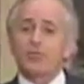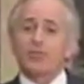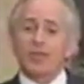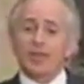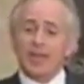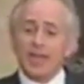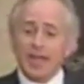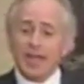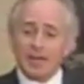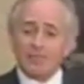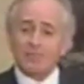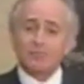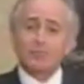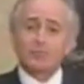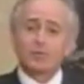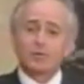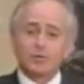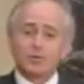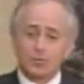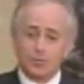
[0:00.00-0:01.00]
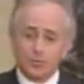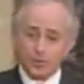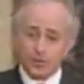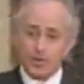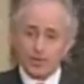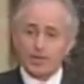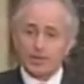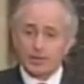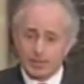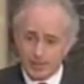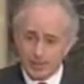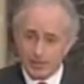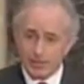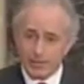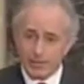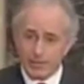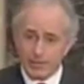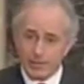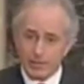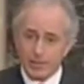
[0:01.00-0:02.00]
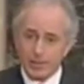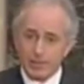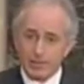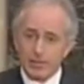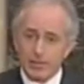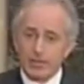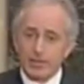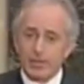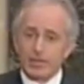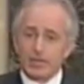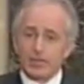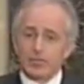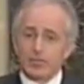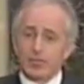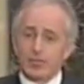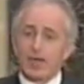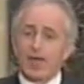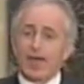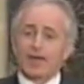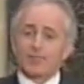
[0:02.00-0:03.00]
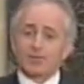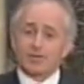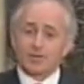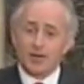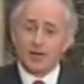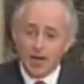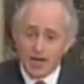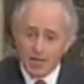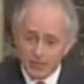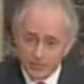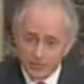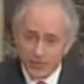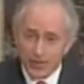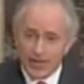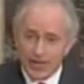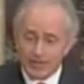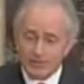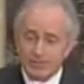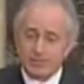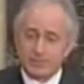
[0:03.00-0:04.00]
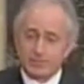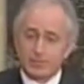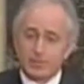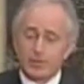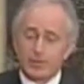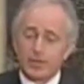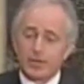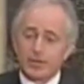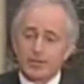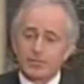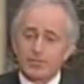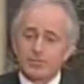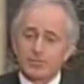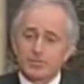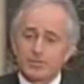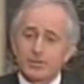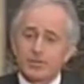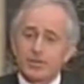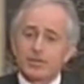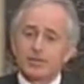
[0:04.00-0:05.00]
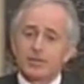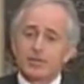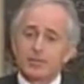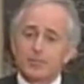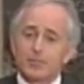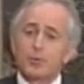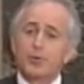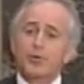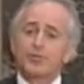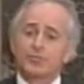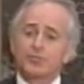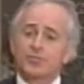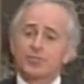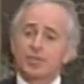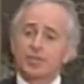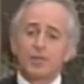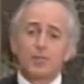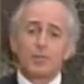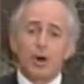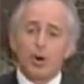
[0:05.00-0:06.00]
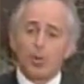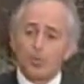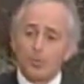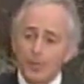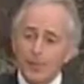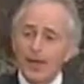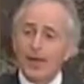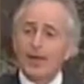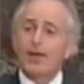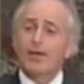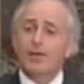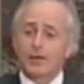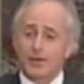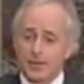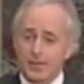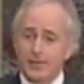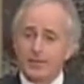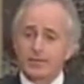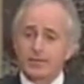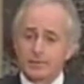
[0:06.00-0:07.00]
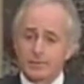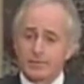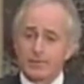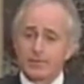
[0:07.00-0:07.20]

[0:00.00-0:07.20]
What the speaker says: They have to agree to have a contract in place that puts them on parity